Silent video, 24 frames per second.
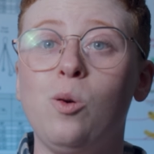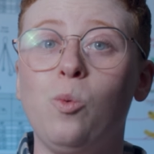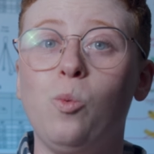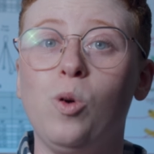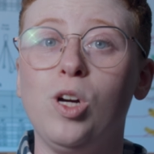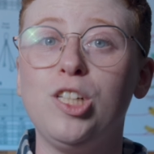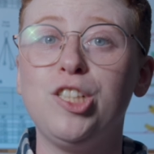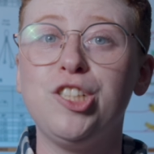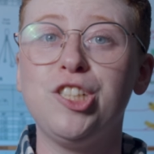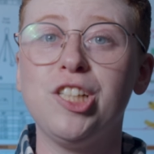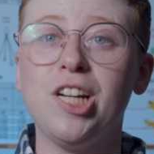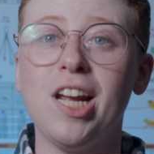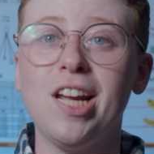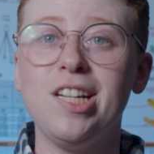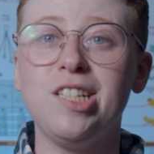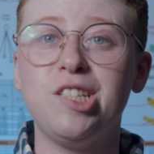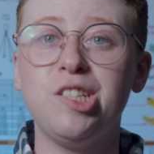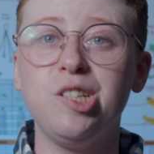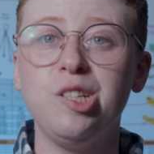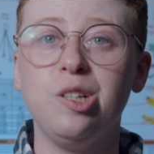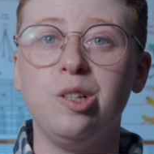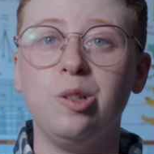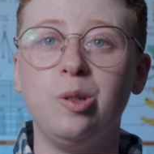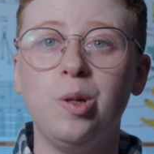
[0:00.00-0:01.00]
What should I
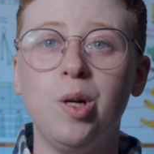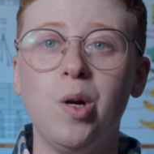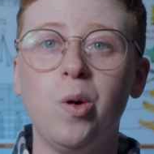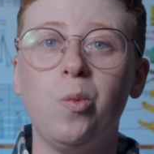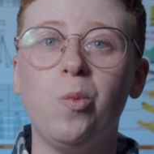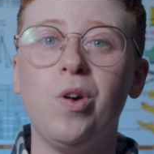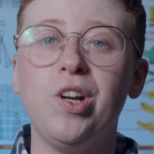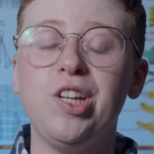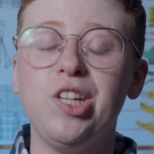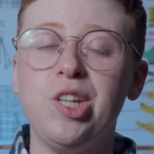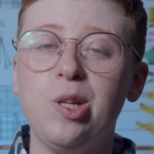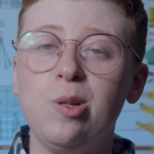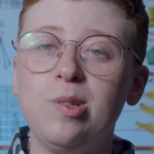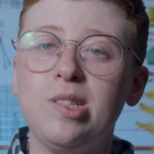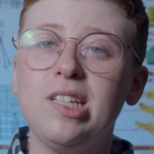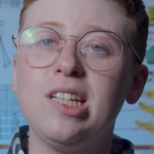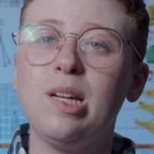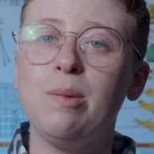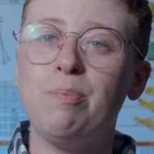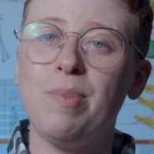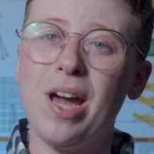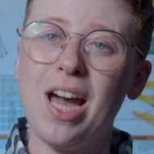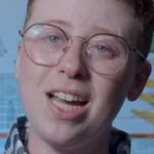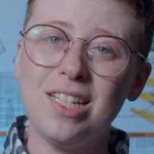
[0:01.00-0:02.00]
do when
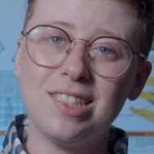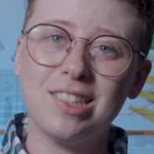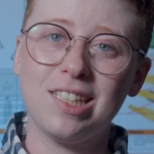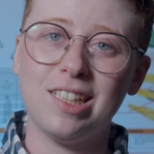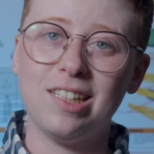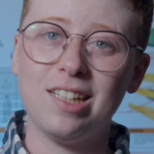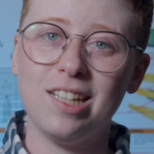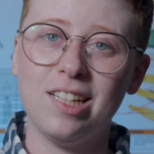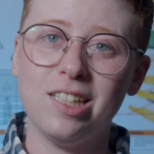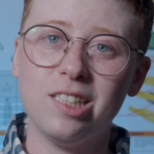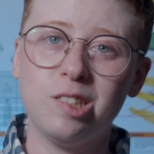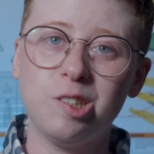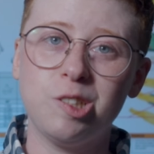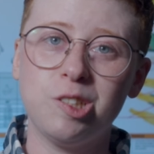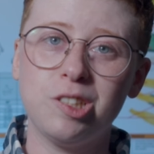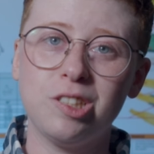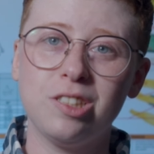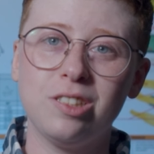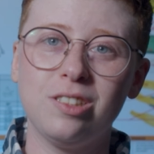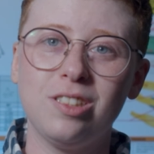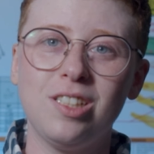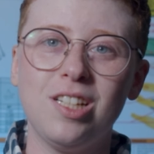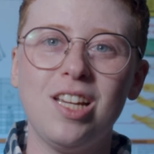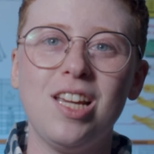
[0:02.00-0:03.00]
using a basket
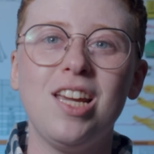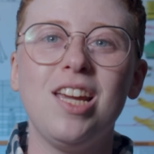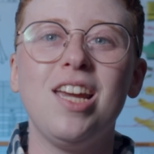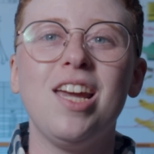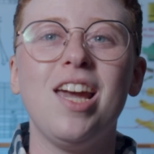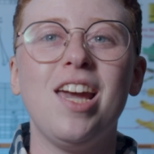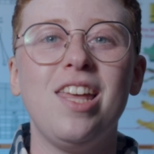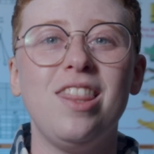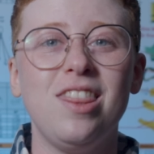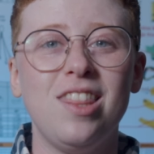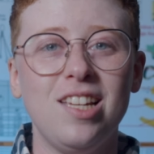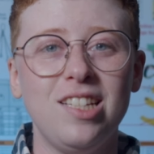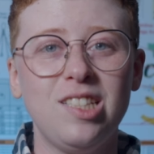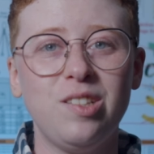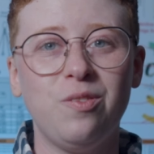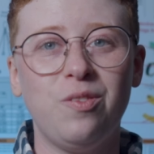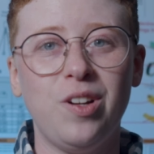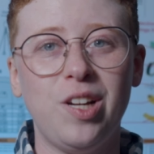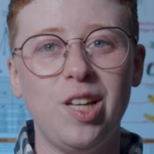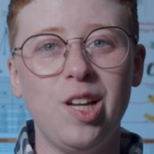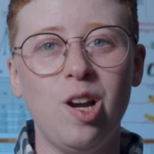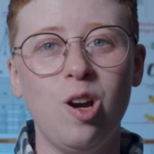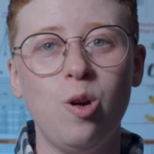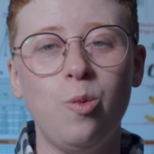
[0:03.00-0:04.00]
hitch? In this
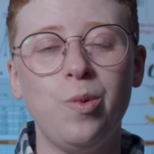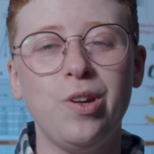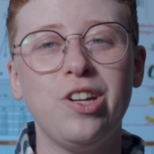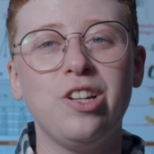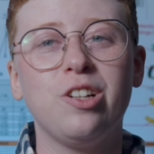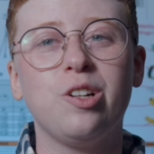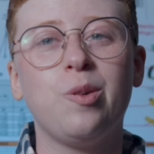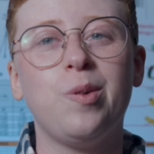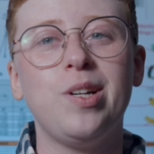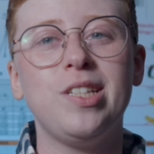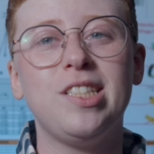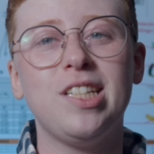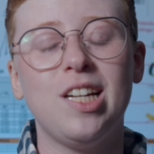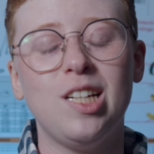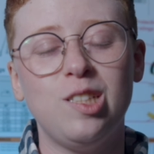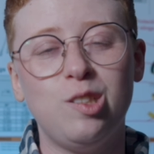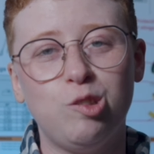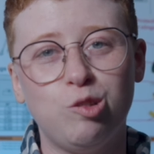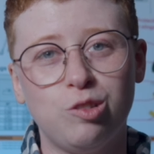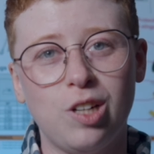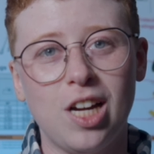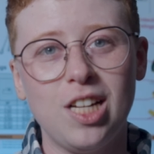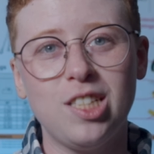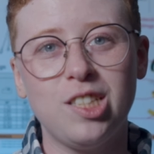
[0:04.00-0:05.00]
video, we are going to
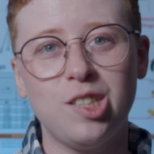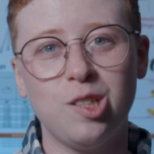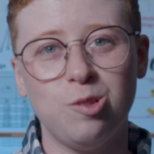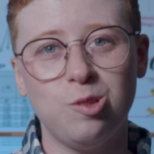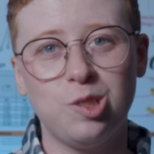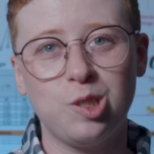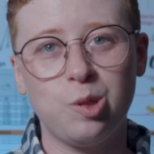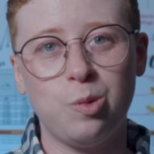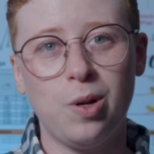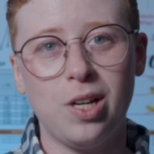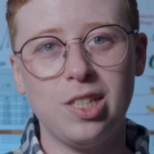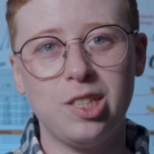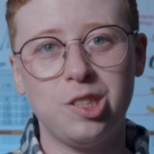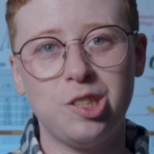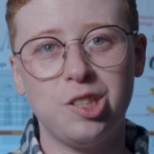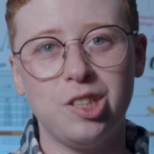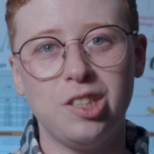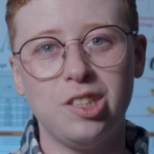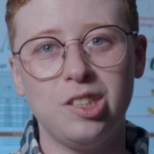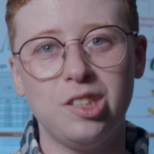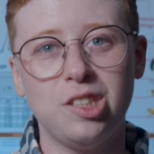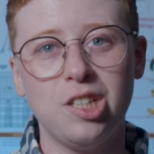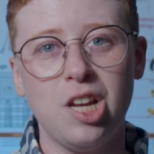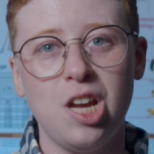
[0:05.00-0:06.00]
address those
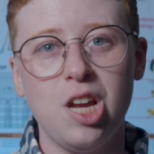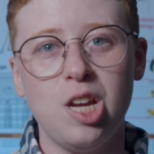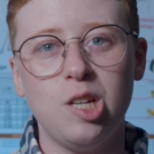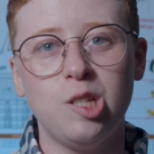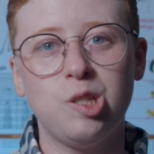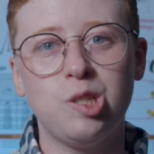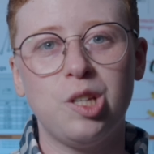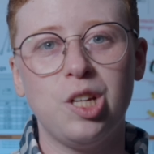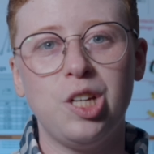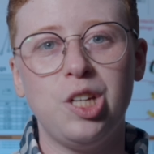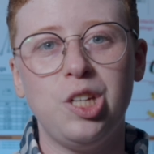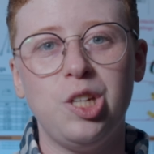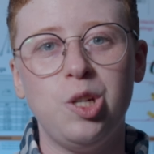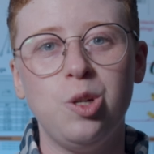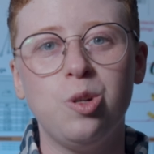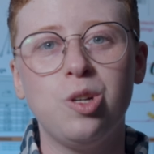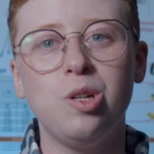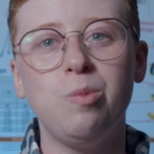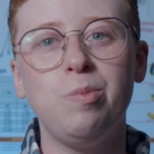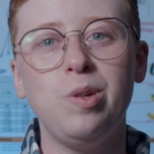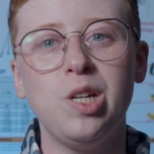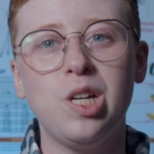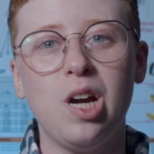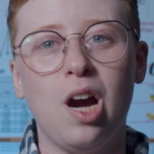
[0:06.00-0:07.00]
questions so that you
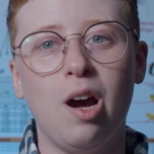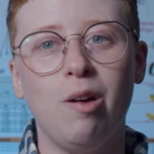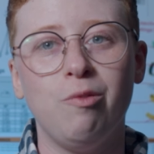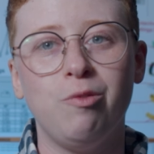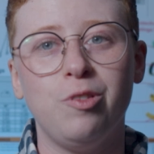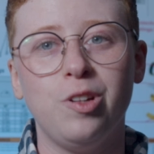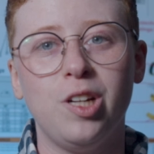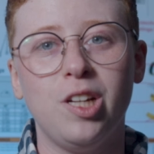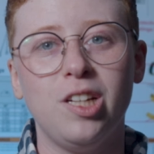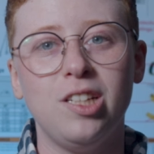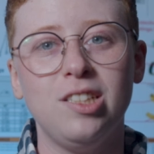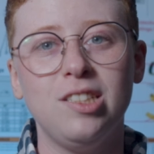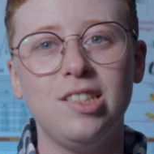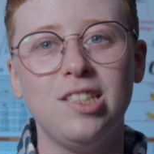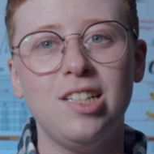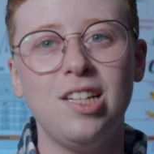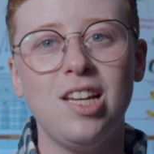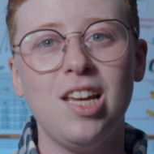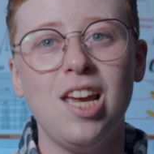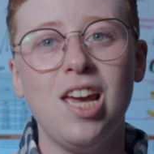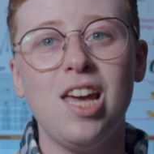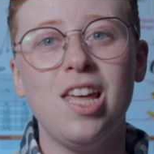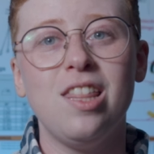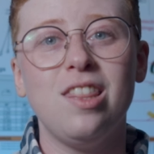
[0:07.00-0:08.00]
can be confident
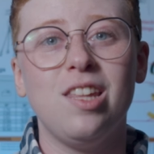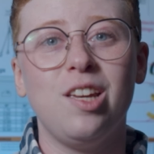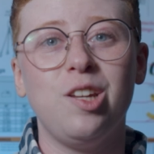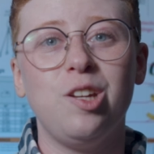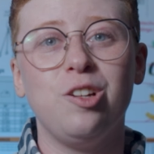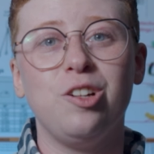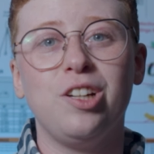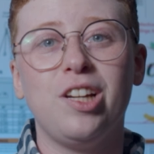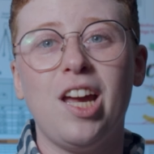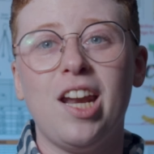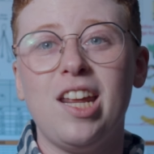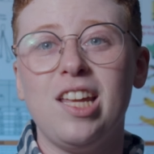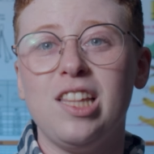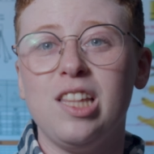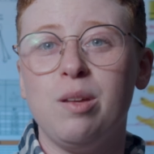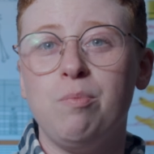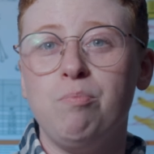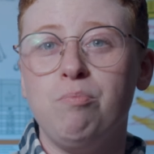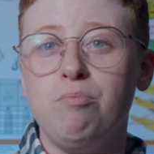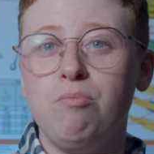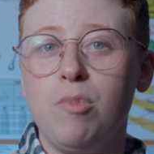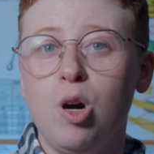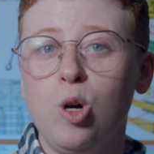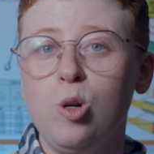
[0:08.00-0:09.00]
that you're getting the
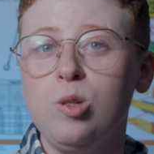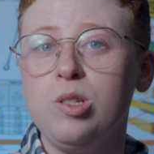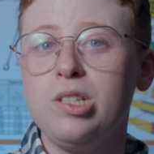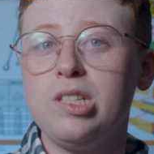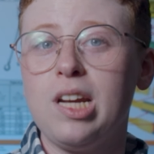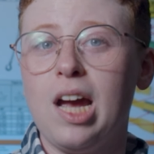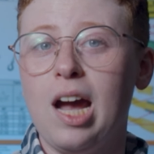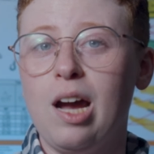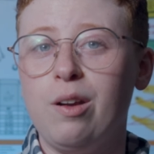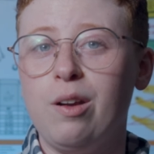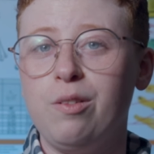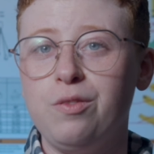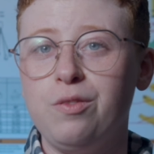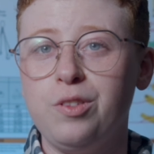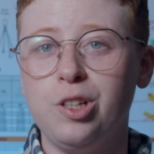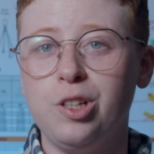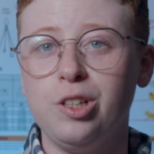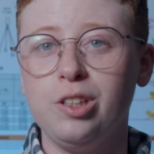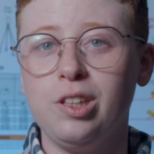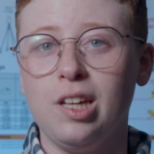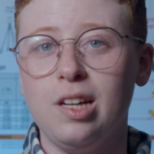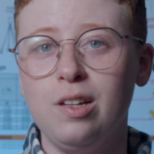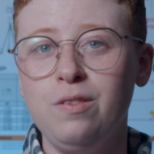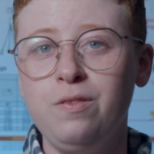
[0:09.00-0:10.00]
most out of
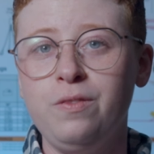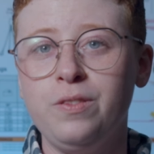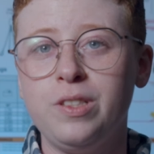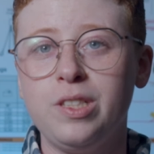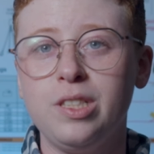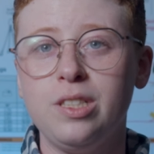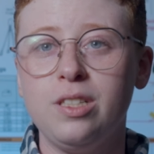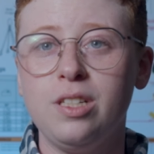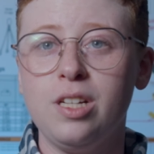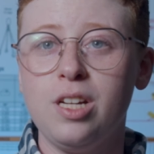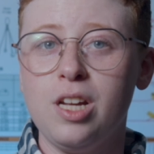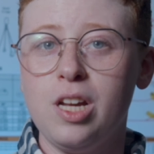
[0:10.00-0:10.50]
your lift